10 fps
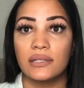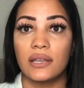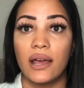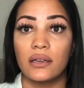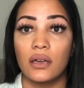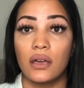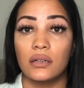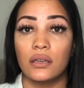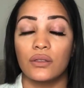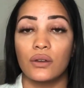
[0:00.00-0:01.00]
that I can
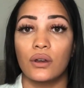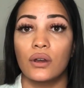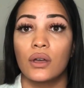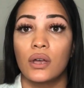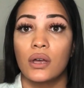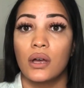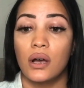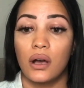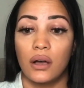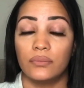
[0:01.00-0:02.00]
either
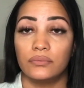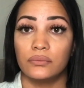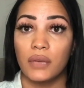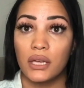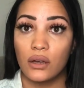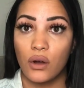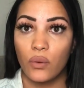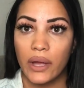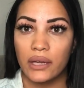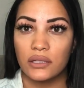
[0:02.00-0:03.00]
make it go
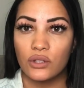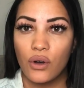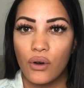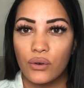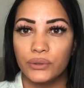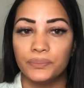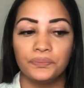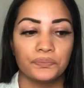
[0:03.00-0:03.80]
away on its own,